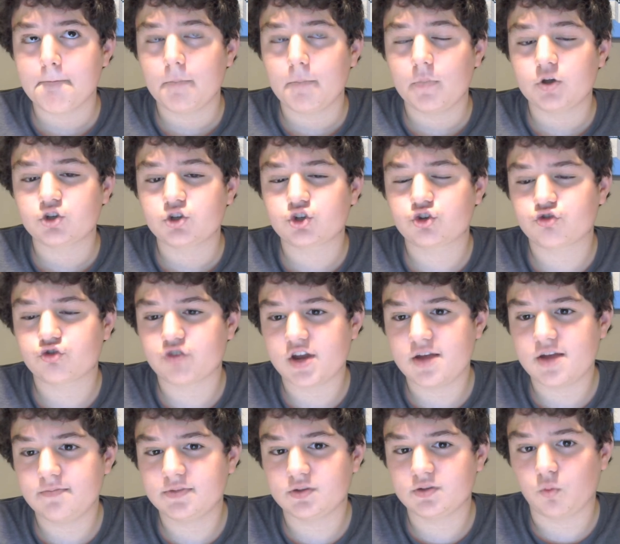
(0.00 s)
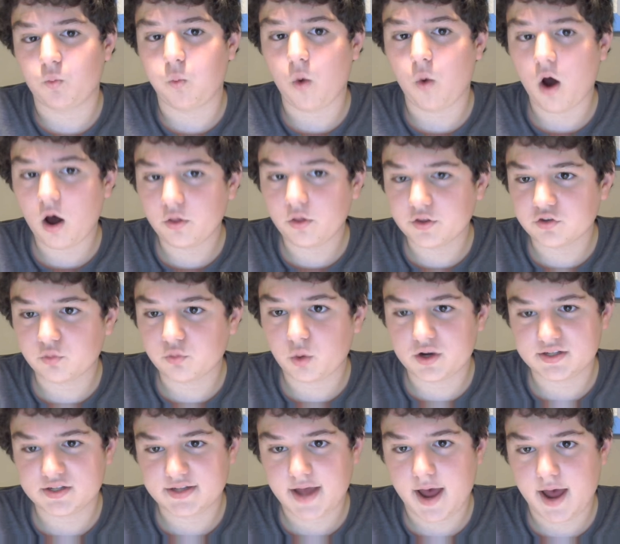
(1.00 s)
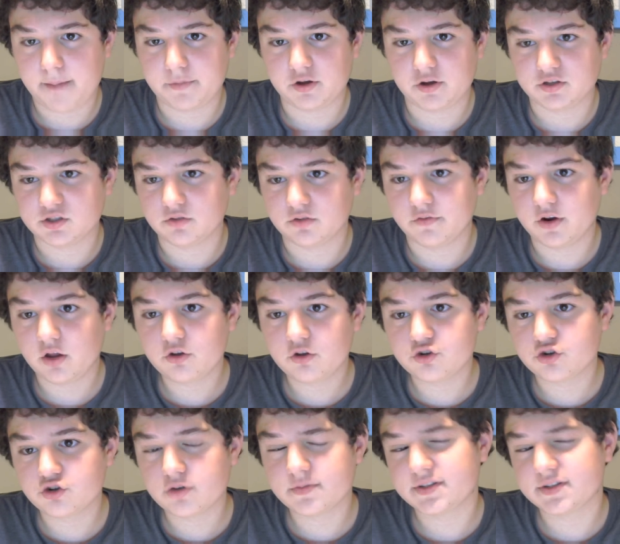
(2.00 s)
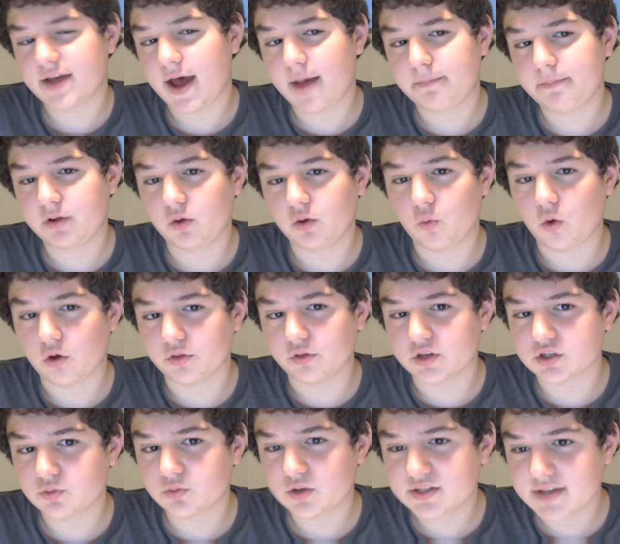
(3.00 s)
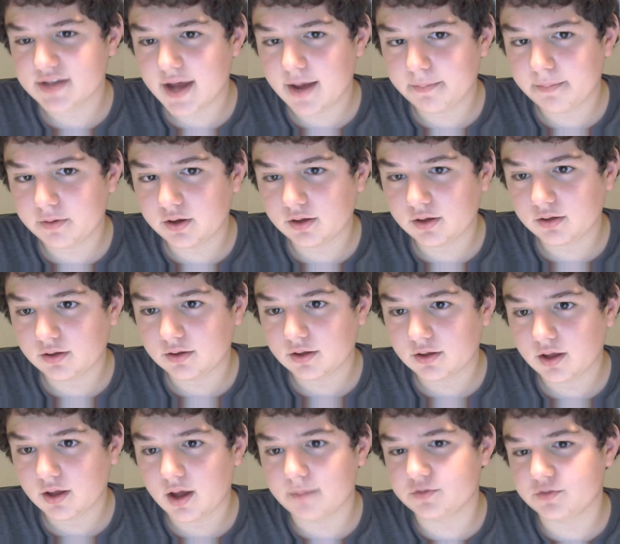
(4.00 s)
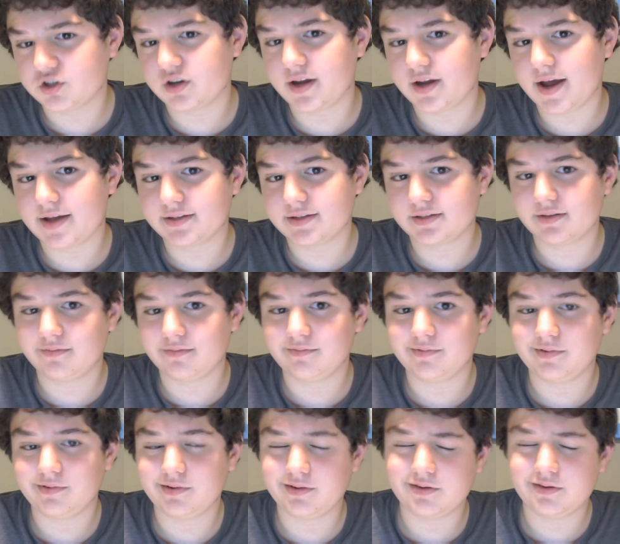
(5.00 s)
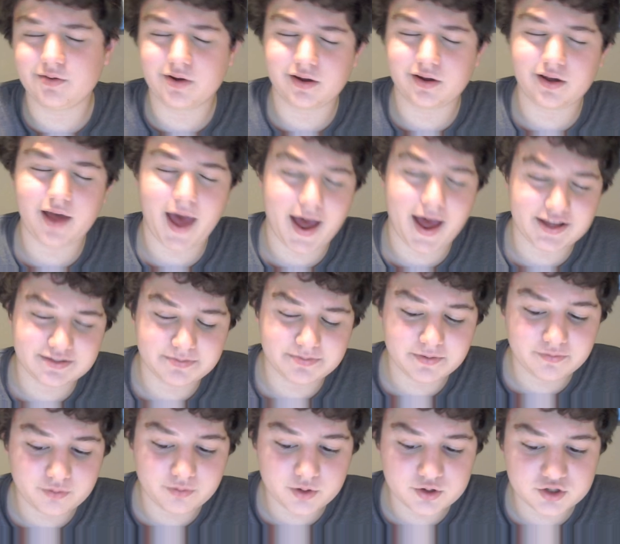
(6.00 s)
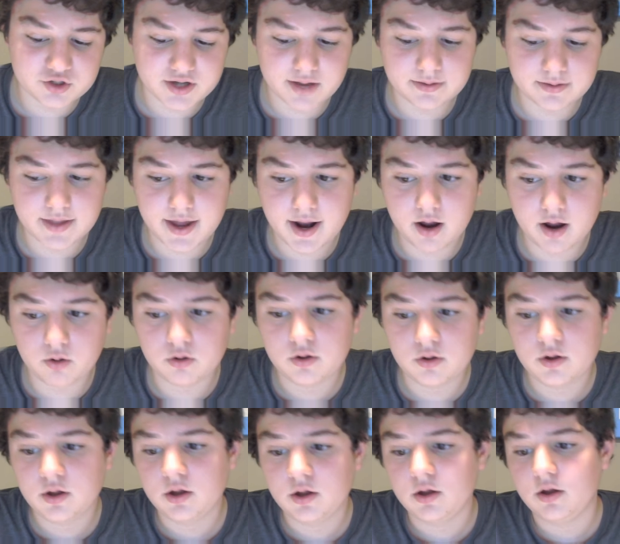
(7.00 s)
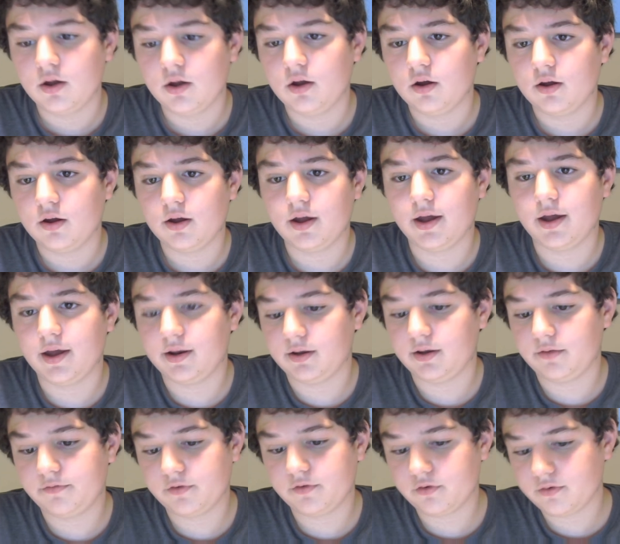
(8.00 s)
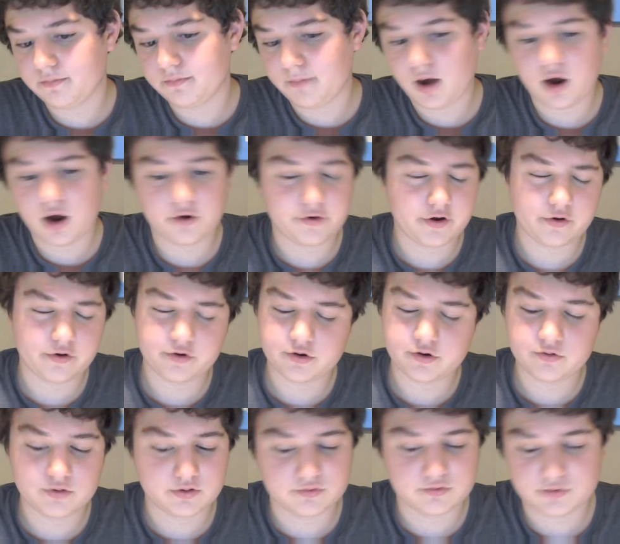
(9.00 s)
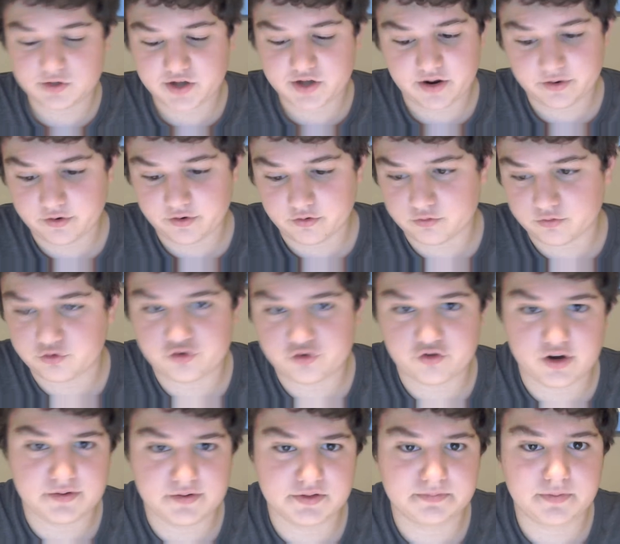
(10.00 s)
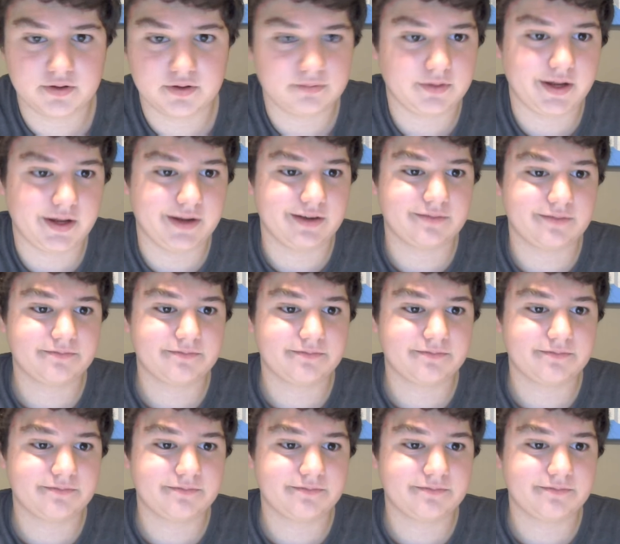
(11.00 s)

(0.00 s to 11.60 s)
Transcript: streams while this one is happening. So if another stream is happening while this one's happening, I'm just going to ask that you ask me before you shout that out. And if you're a moderator, you can shout out your own streams. But, like,